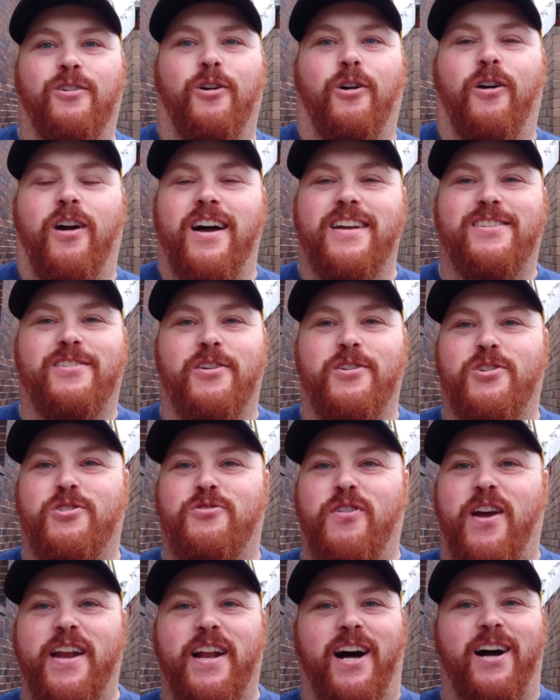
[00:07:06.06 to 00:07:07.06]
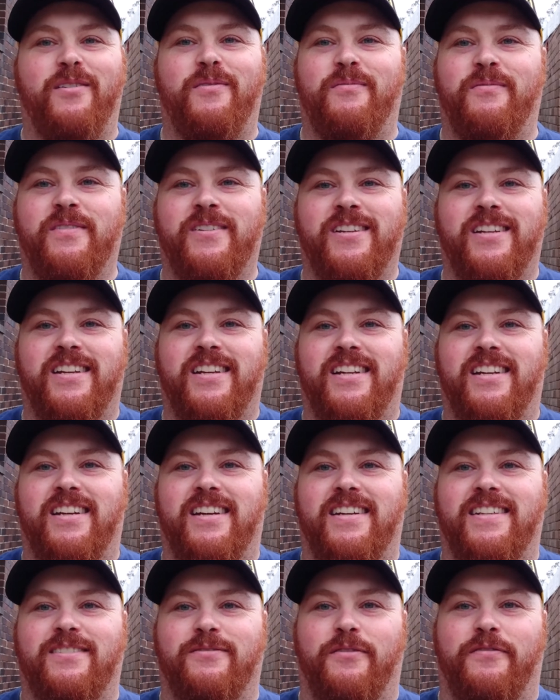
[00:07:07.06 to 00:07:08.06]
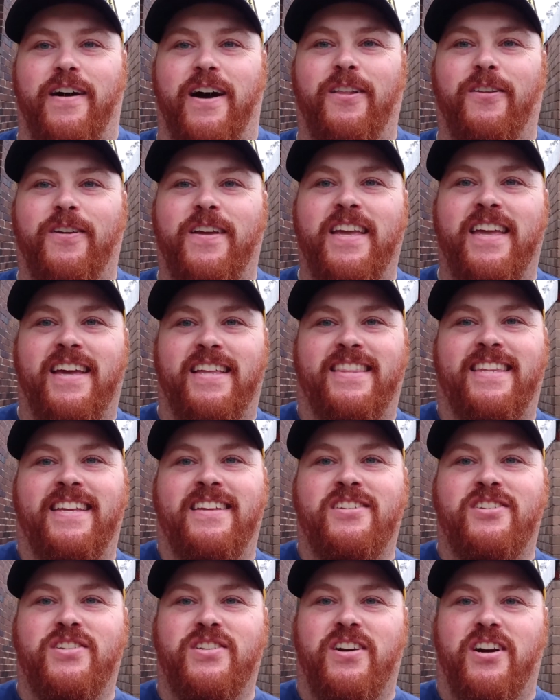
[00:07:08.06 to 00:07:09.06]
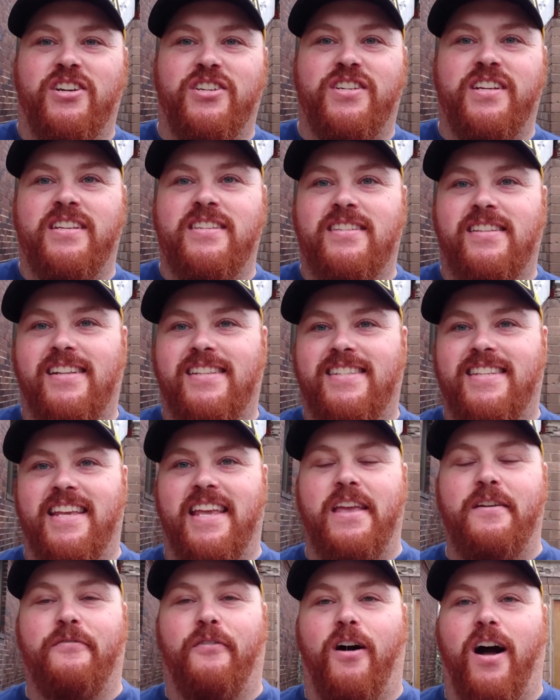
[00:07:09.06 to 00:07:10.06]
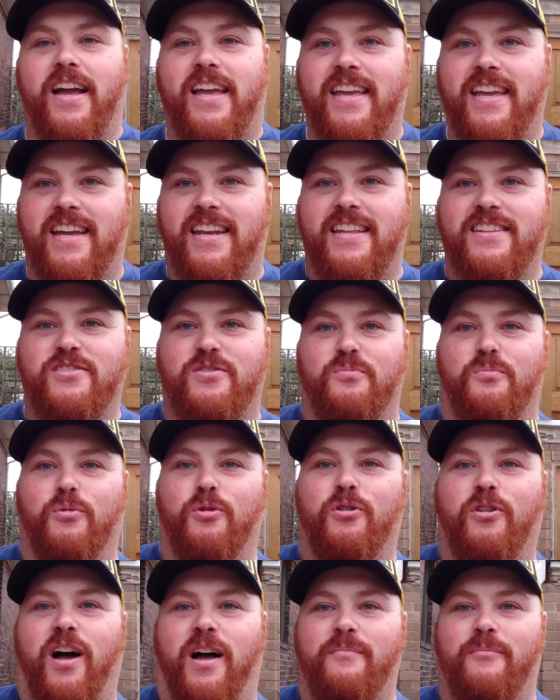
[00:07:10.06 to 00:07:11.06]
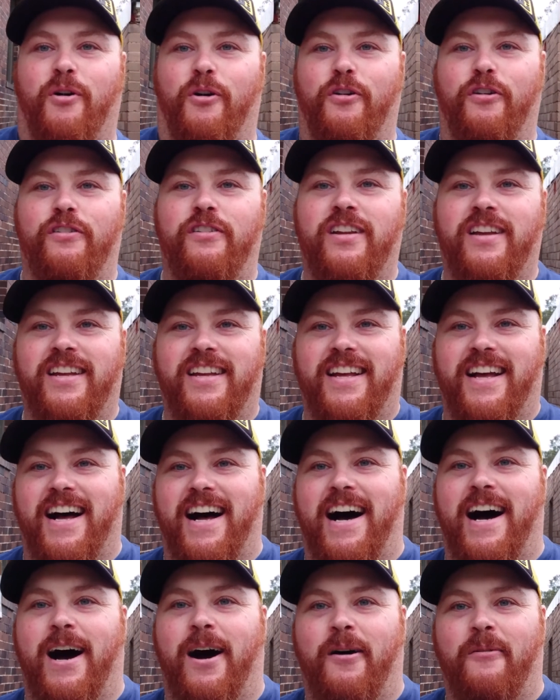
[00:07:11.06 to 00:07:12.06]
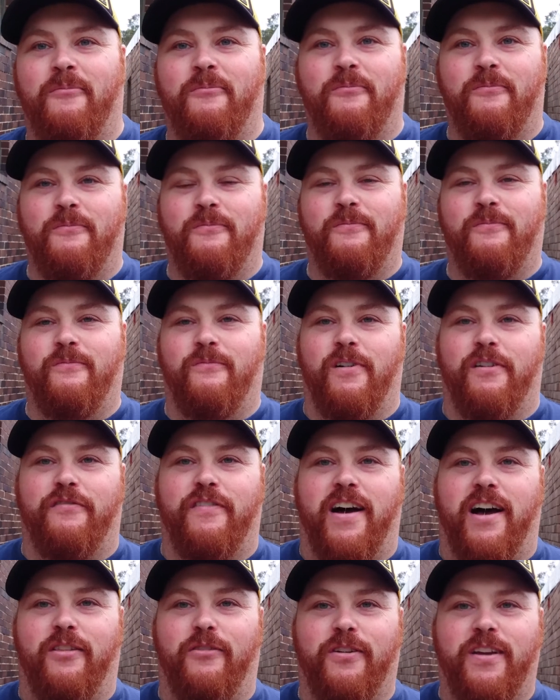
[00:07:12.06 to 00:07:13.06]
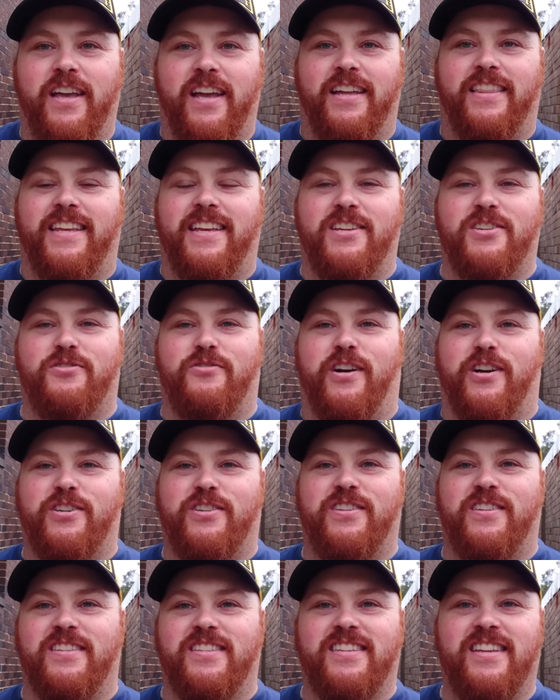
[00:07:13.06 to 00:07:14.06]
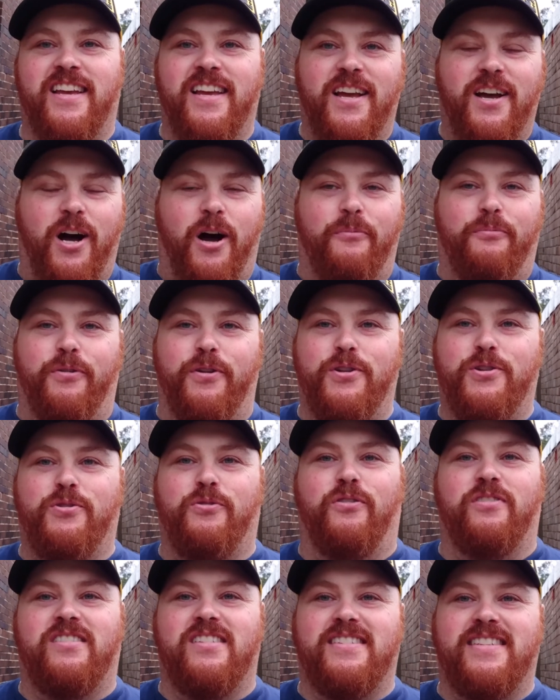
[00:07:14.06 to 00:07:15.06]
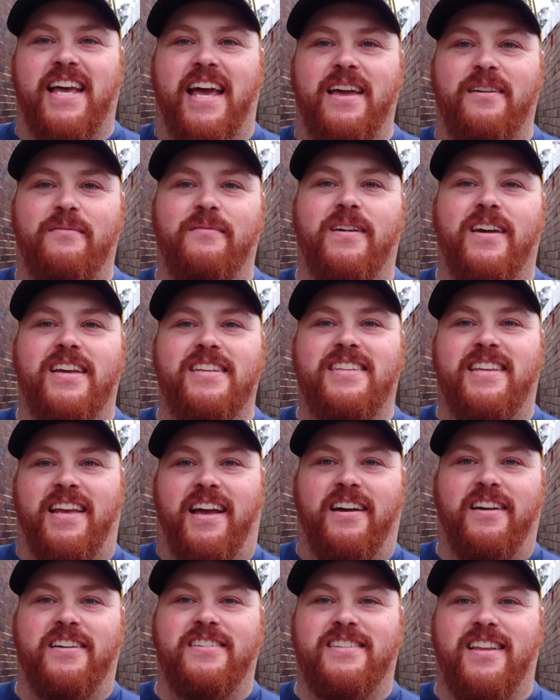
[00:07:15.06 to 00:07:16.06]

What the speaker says: Alright, so straight up, without looking at the instructions, let's see if I can get into moonlight mode without looking at the instructions. I'm pretty sure it's the same as the